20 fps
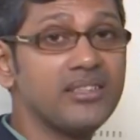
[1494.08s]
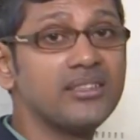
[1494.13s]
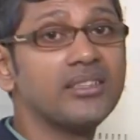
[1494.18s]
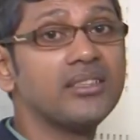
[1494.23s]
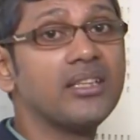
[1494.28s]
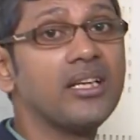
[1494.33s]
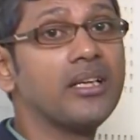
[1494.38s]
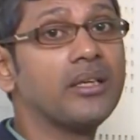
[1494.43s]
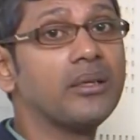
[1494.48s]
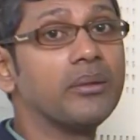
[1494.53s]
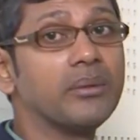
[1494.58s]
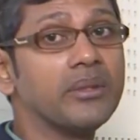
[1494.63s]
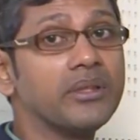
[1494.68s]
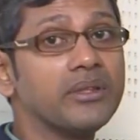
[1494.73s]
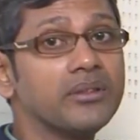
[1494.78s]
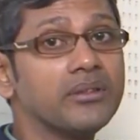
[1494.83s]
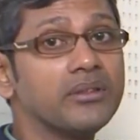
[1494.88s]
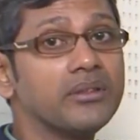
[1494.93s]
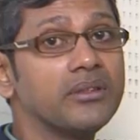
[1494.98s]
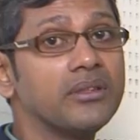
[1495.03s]
in the liquid.
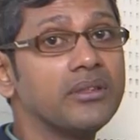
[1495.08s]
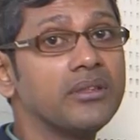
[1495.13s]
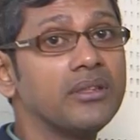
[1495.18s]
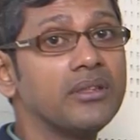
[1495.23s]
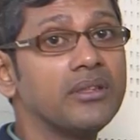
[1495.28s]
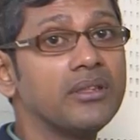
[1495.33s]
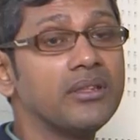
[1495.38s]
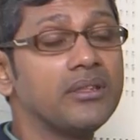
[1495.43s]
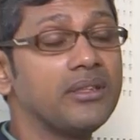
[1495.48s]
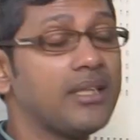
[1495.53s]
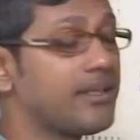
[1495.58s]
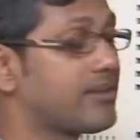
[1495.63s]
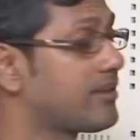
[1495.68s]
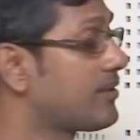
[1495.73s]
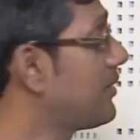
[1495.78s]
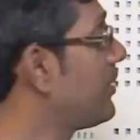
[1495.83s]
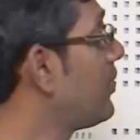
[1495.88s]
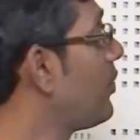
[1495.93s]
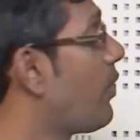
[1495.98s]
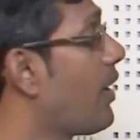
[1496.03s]
That is
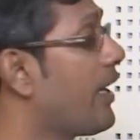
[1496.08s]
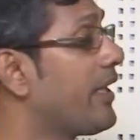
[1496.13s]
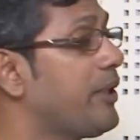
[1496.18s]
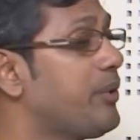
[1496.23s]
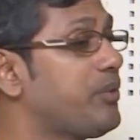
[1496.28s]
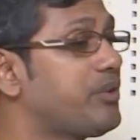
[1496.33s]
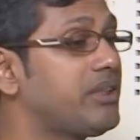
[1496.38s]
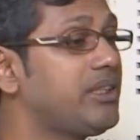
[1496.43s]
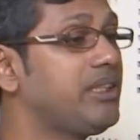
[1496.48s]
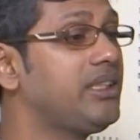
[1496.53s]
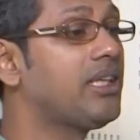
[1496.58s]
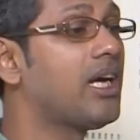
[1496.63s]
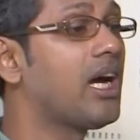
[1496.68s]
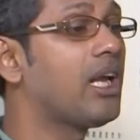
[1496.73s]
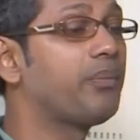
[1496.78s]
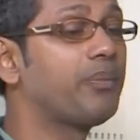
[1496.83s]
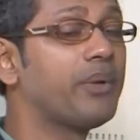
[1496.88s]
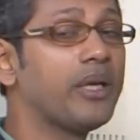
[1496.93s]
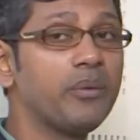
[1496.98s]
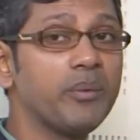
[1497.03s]
why you see
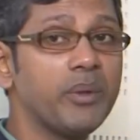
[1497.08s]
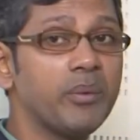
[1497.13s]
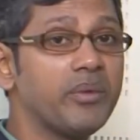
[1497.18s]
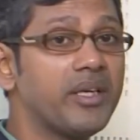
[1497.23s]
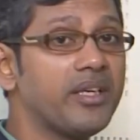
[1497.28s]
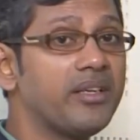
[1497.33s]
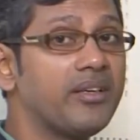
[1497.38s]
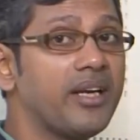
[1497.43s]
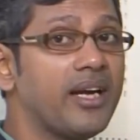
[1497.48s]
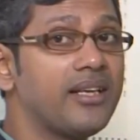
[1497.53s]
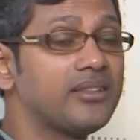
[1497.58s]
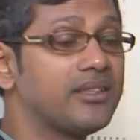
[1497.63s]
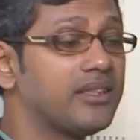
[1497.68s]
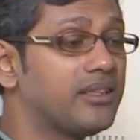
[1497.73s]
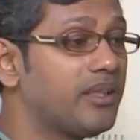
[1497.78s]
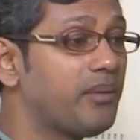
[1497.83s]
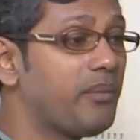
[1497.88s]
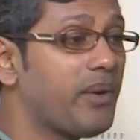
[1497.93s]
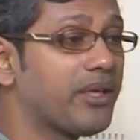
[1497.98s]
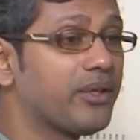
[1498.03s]
alpha aluminum dendrites in
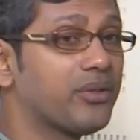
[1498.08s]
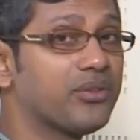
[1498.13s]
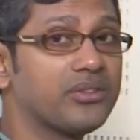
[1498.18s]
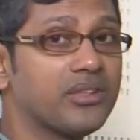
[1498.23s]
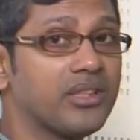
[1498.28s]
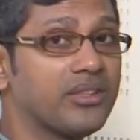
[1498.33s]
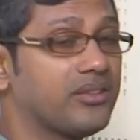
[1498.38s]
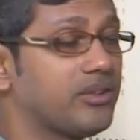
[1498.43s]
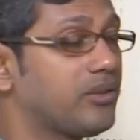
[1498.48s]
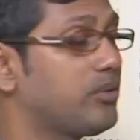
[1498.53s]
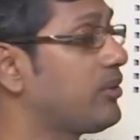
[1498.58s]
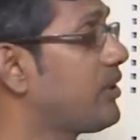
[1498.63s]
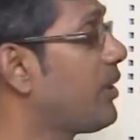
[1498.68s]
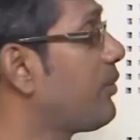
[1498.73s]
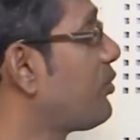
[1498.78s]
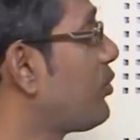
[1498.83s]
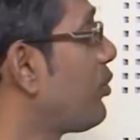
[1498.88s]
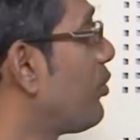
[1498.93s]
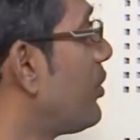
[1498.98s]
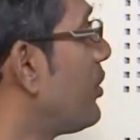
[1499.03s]
the microstructure, which I have
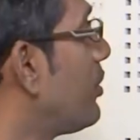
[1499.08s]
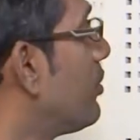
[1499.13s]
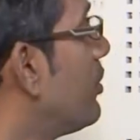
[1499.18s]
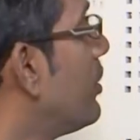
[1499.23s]
shown you.